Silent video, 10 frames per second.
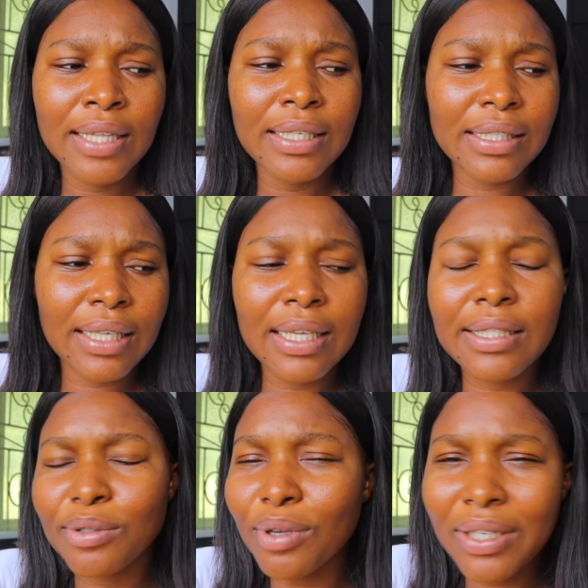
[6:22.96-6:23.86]
these
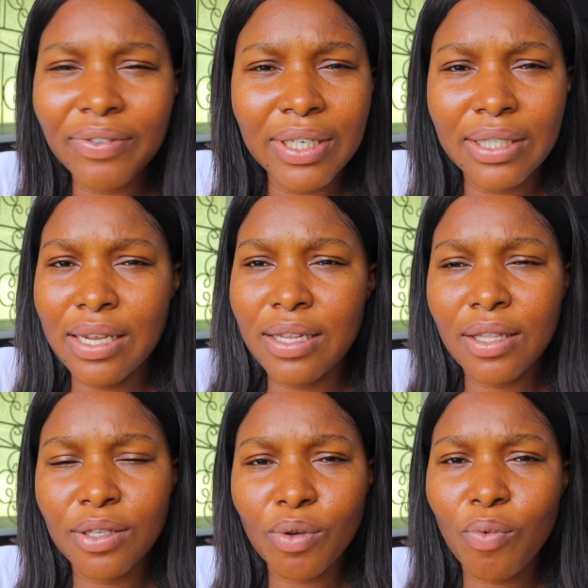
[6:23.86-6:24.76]
kids don't even eat
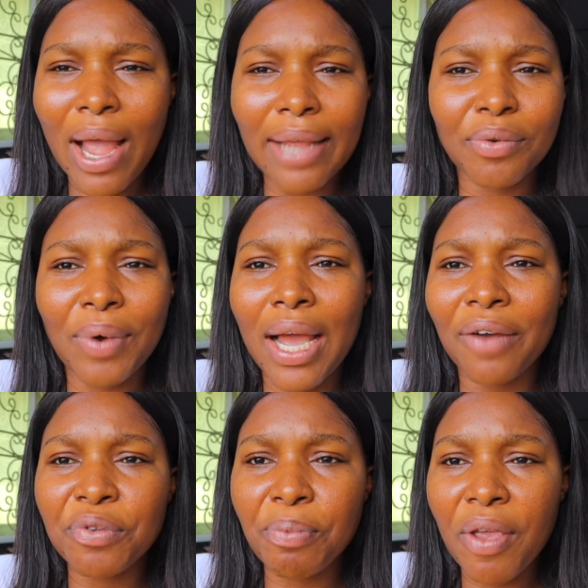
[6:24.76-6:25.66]
anything, so why do I
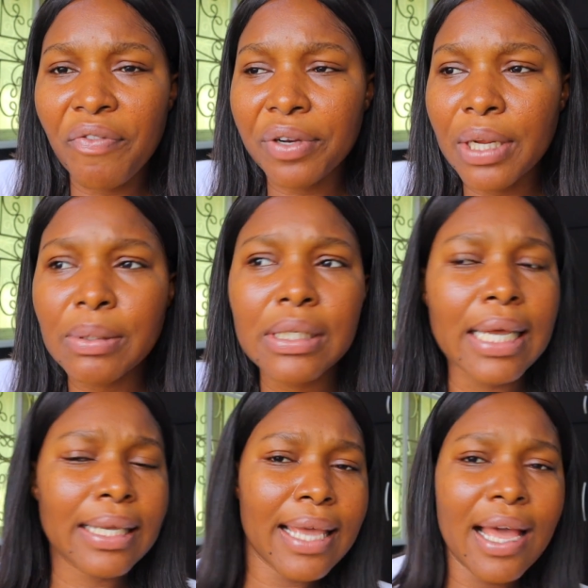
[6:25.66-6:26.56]
have to pay for them? She's
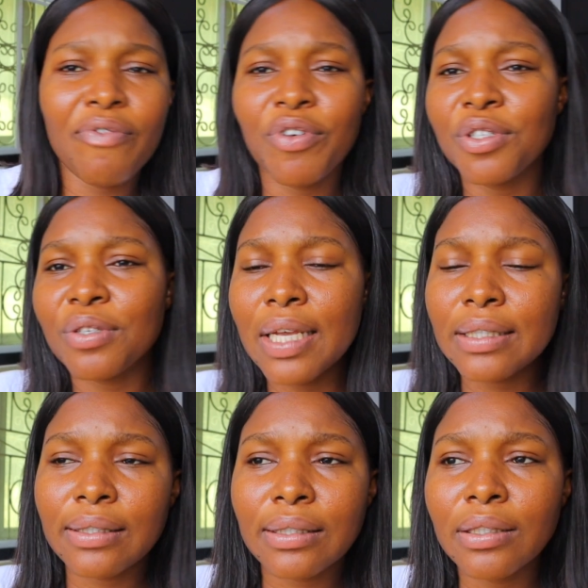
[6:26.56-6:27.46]
like, yeah, for you to
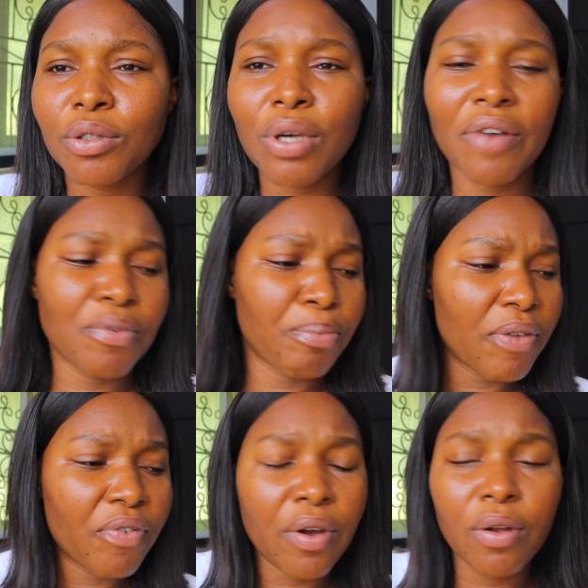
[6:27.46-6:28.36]
get a seat, you have to
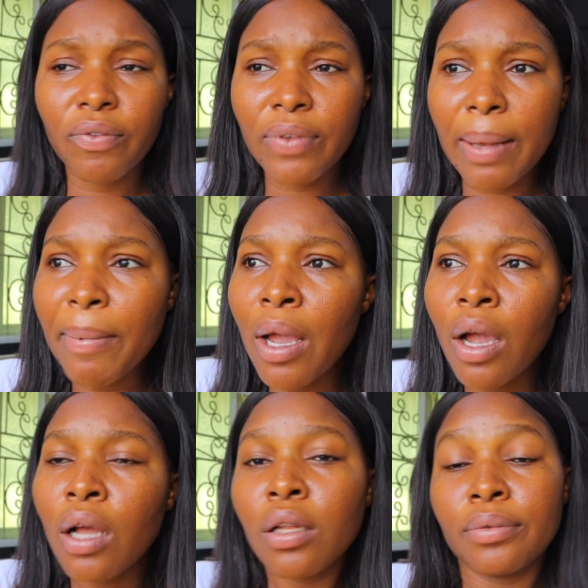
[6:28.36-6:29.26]
pay for all of them.
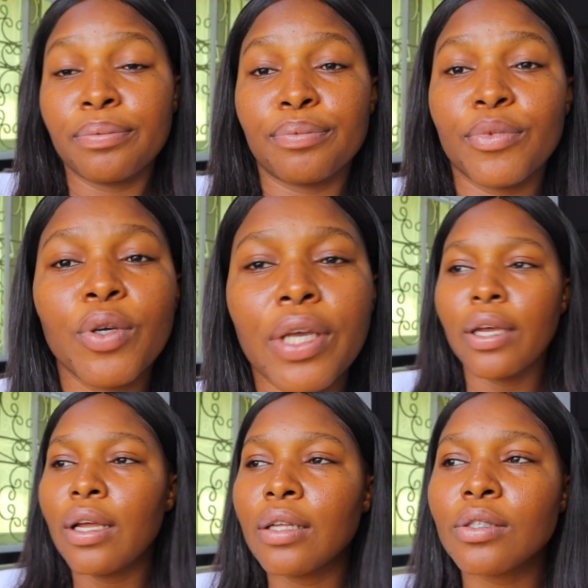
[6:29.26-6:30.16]

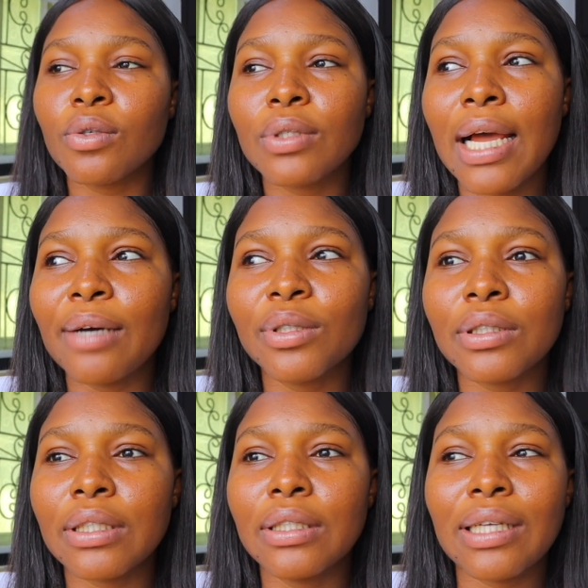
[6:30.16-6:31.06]
Okay, so that
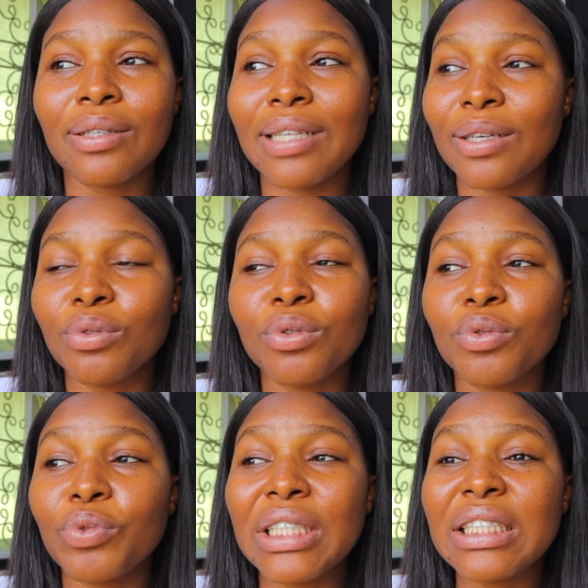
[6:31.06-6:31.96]
was it. I was like,
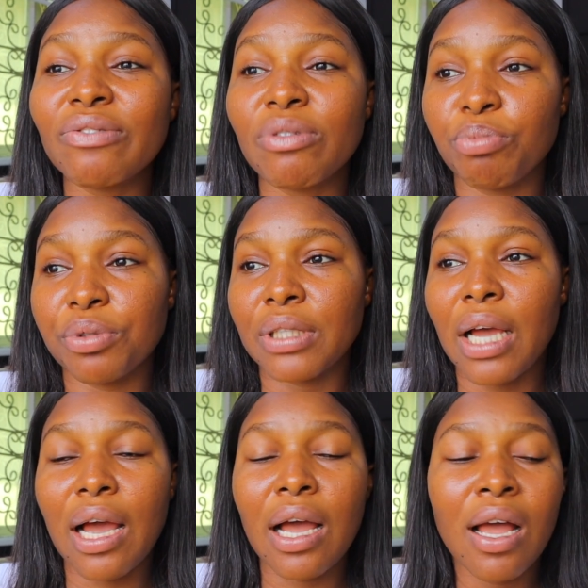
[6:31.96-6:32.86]
no, we didn't even
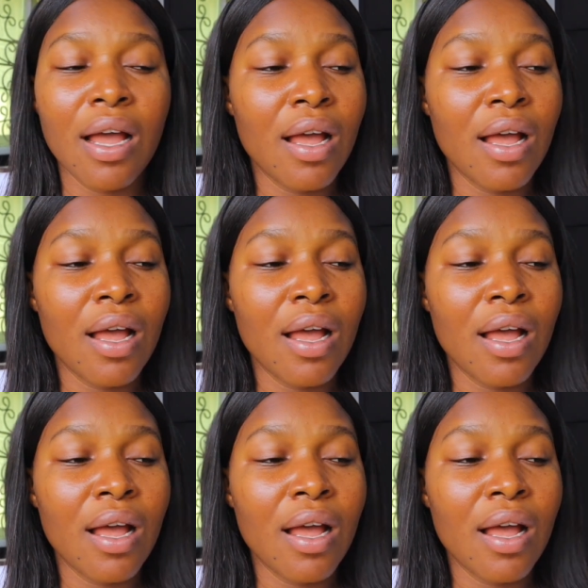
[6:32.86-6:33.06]
bother